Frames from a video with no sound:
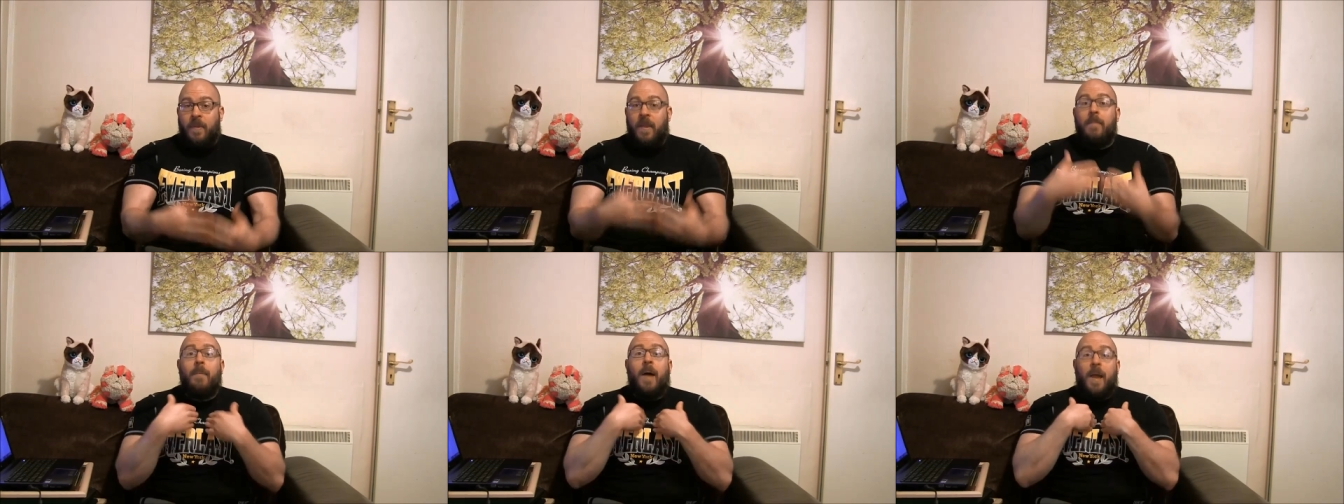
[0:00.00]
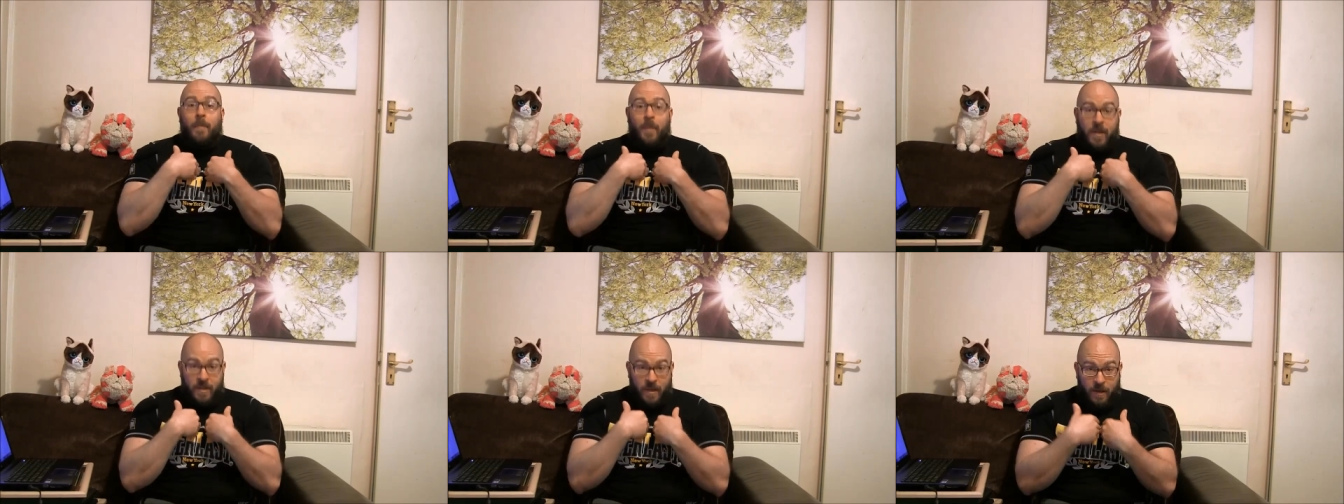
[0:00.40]
In my
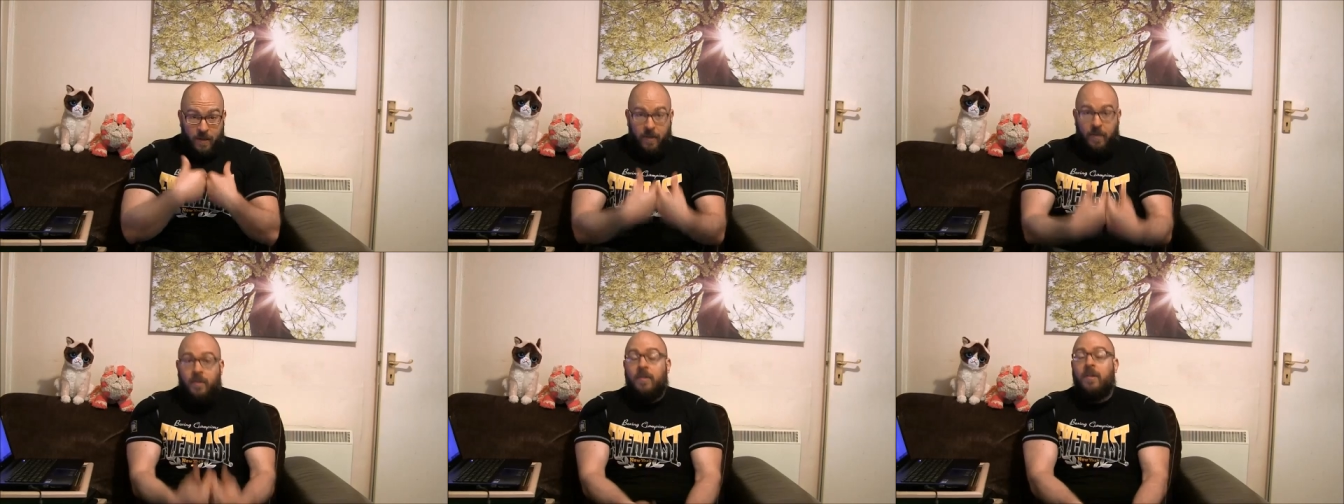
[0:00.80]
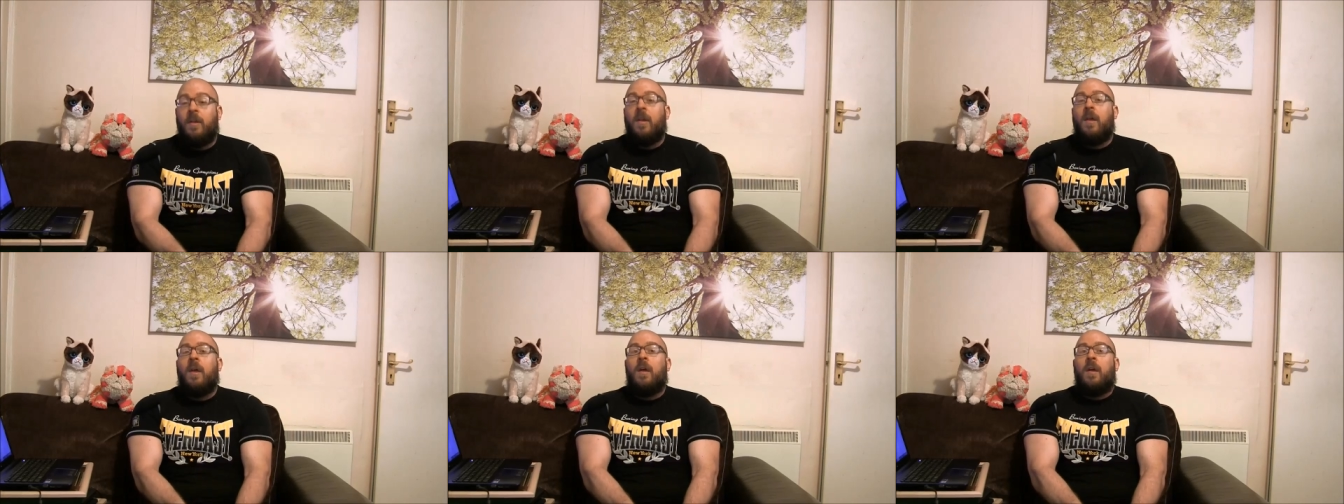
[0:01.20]
opinion, at least.
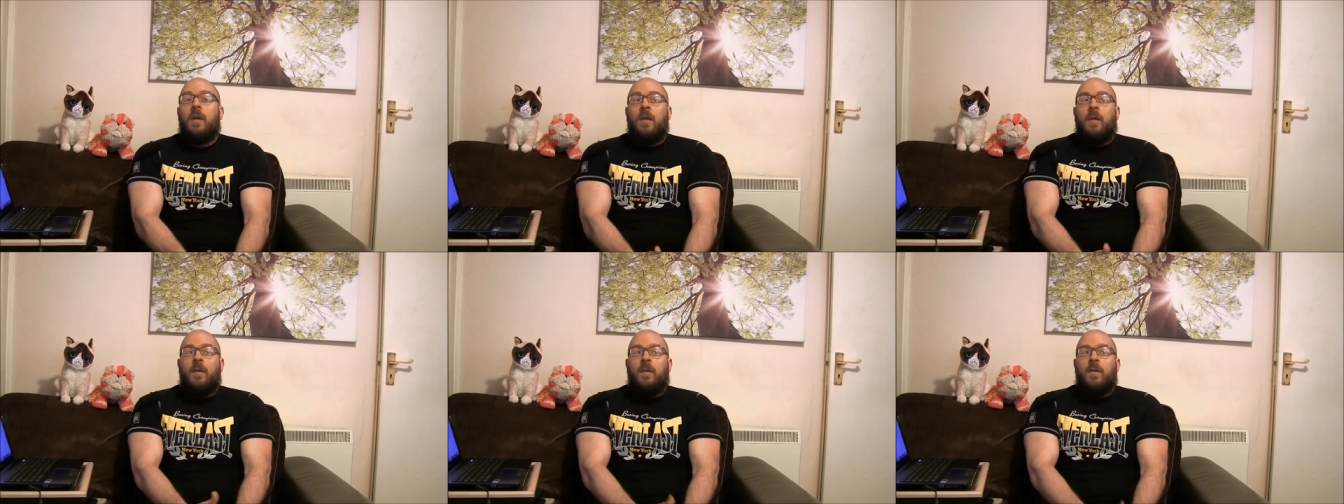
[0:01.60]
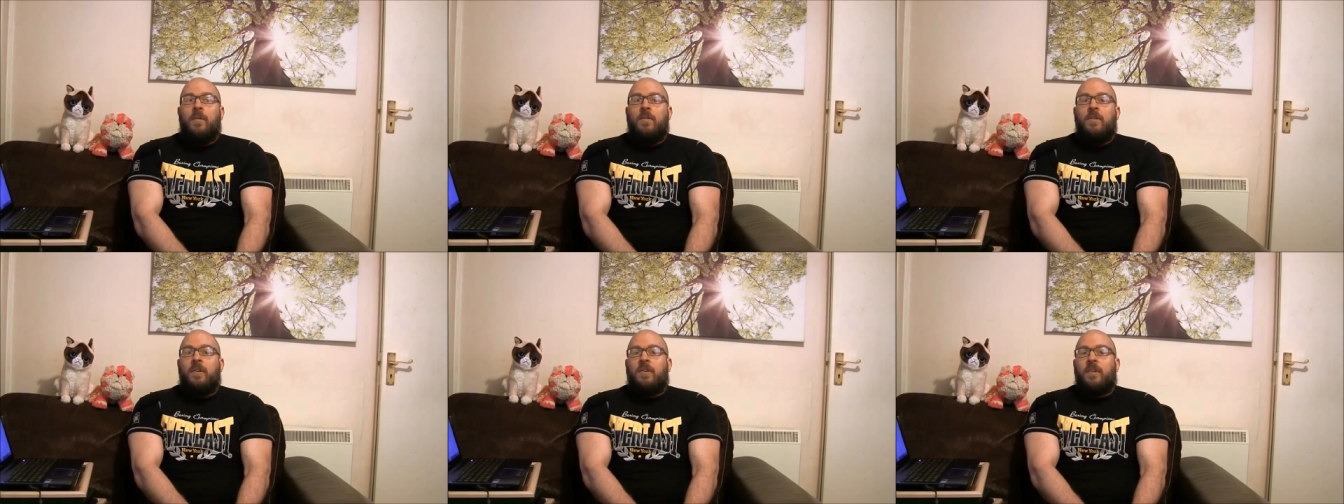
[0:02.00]

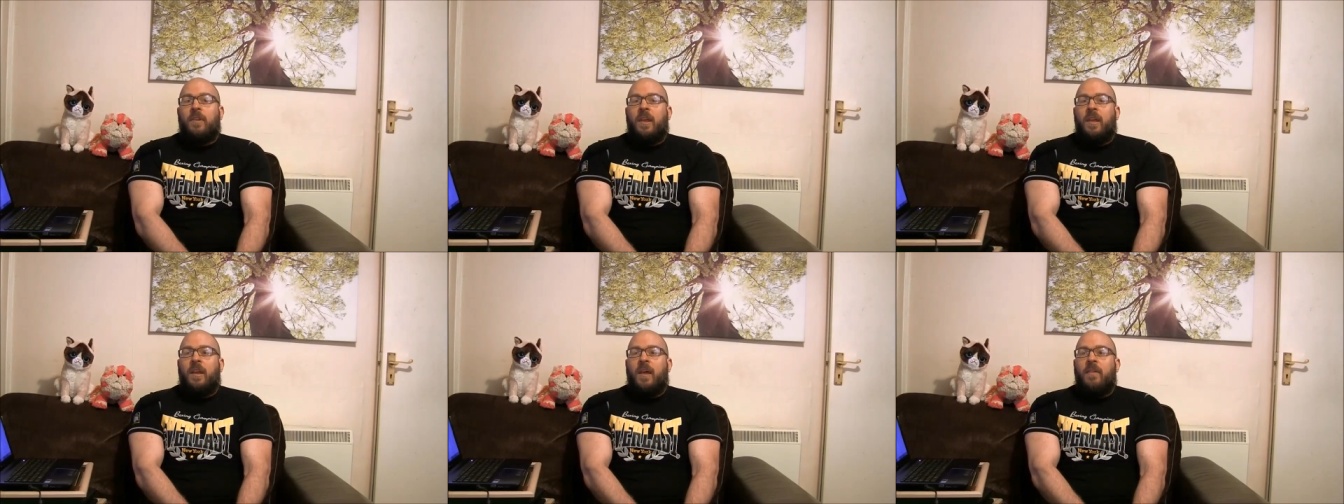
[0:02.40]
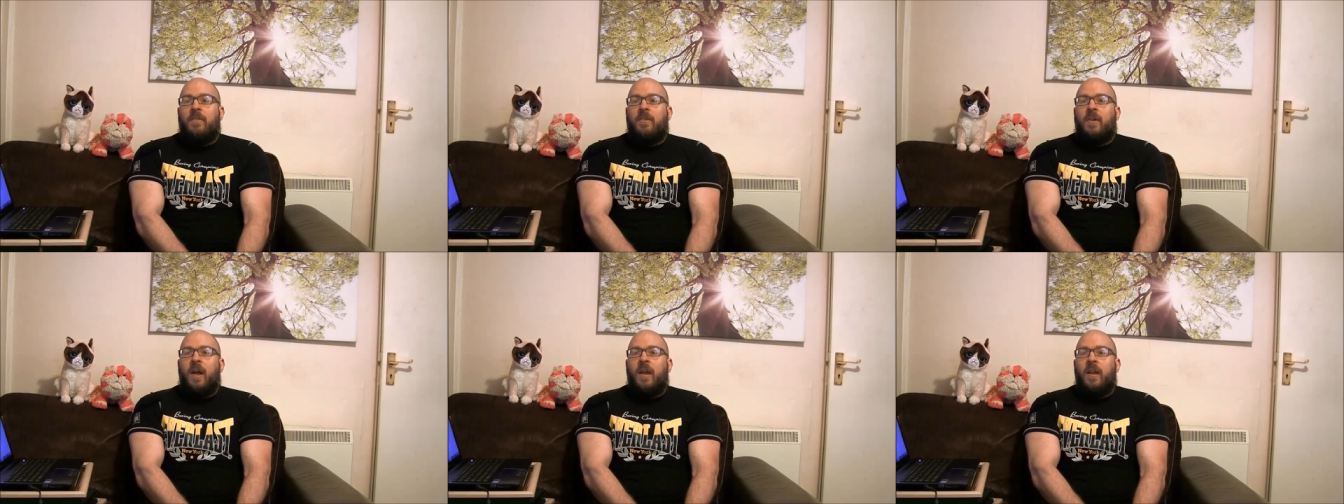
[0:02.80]
Just so they can have
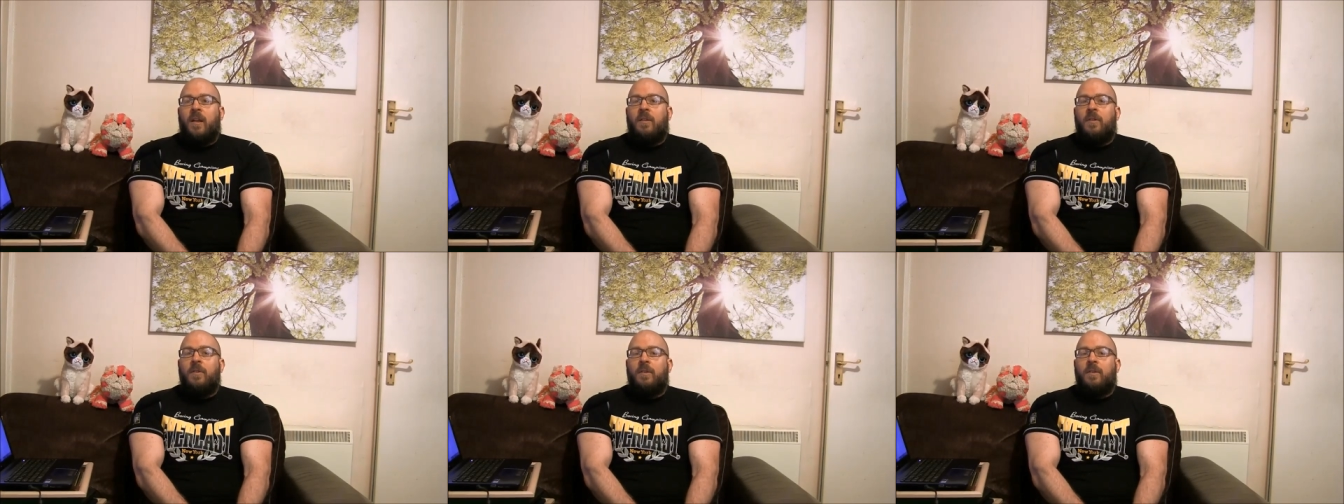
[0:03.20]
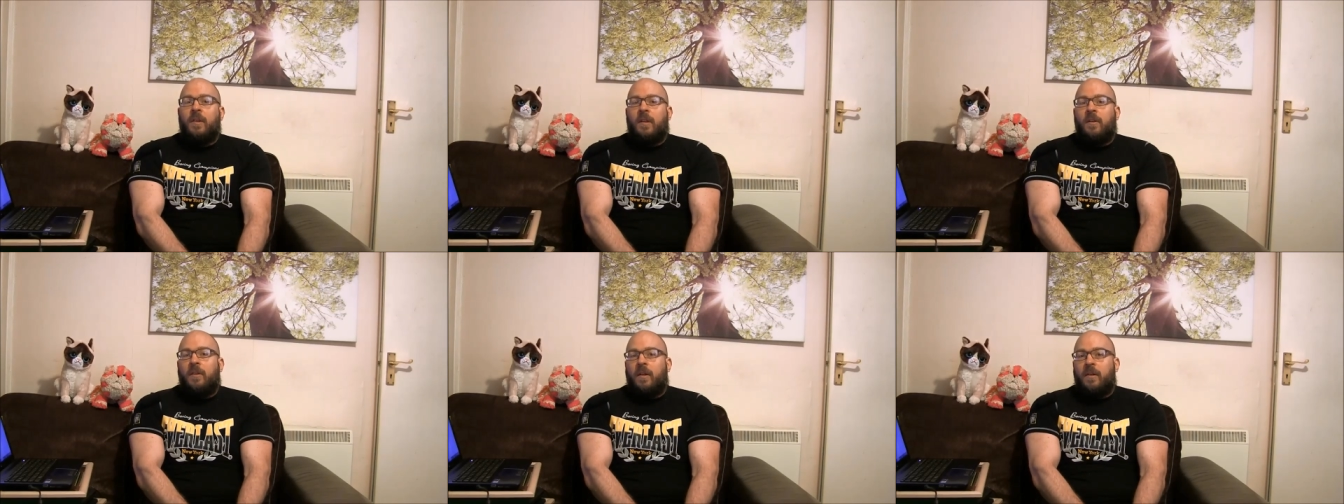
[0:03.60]
striated glutes
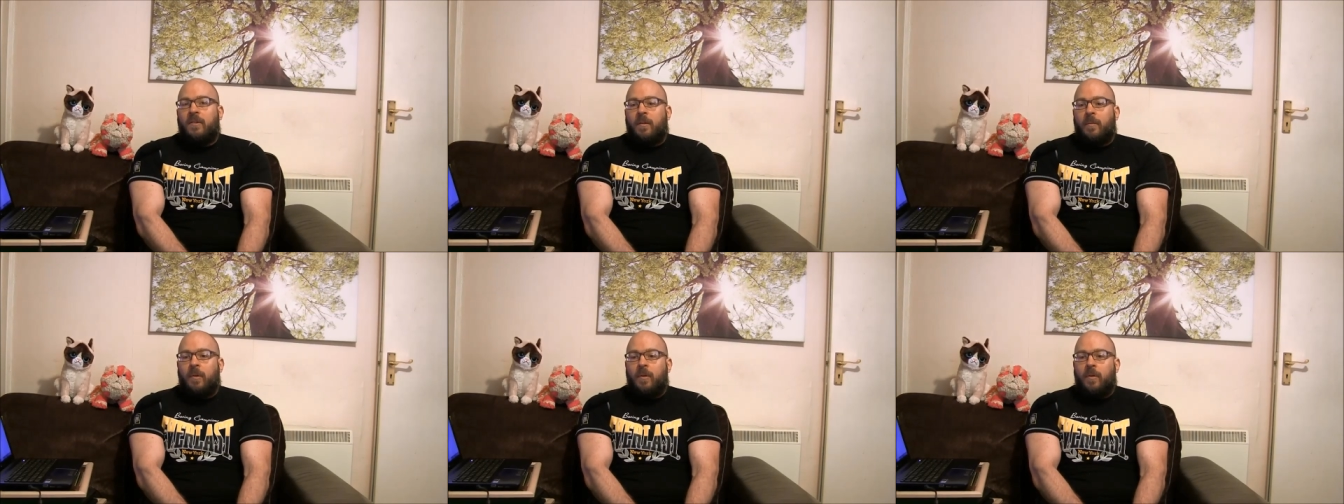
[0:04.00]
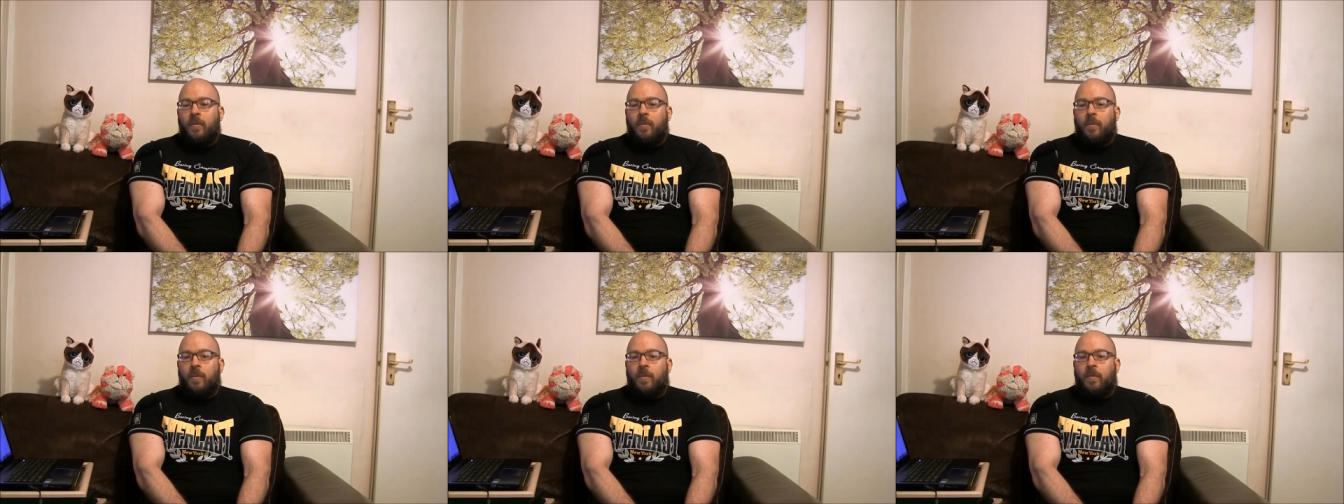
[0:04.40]
and they look like someone who